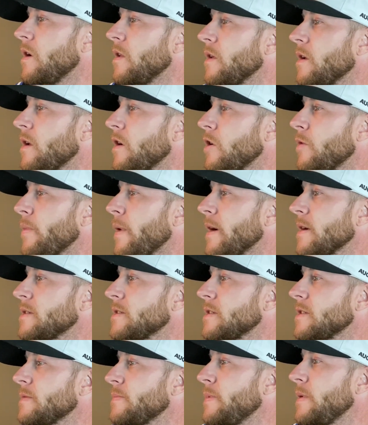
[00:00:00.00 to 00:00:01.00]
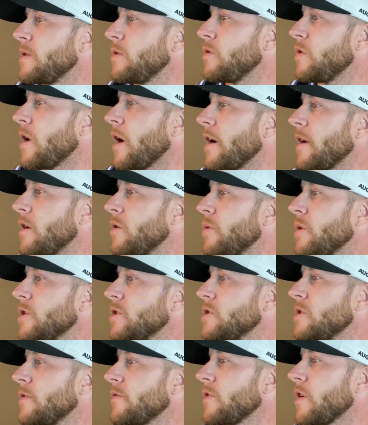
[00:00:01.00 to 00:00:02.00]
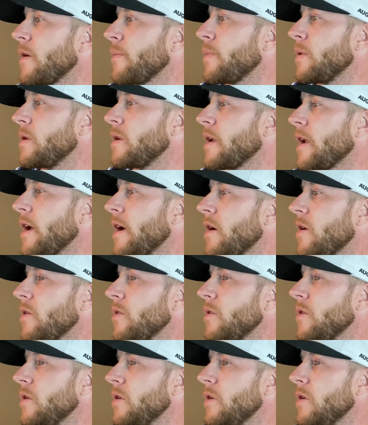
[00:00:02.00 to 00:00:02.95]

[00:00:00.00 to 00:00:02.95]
The gearbox 6-speed Ducati quick shift up and down.